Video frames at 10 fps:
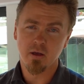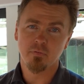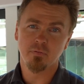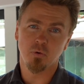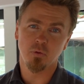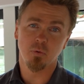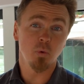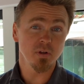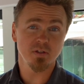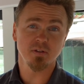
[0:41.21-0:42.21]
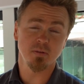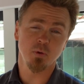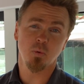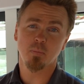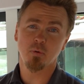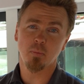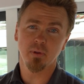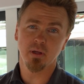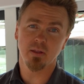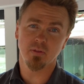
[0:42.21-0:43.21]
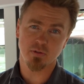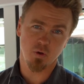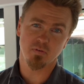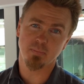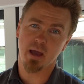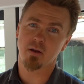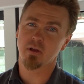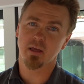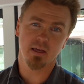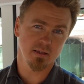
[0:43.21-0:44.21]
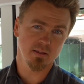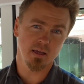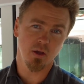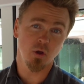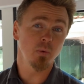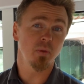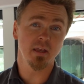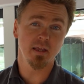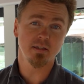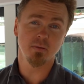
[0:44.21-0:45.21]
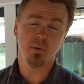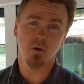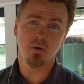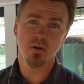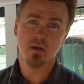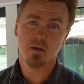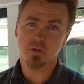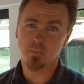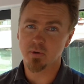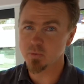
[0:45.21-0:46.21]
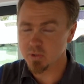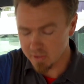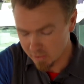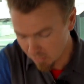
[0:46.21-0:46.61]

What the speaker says: For the water system to work properly, the service battery is the only one that needs to be on, so I'm going to switch that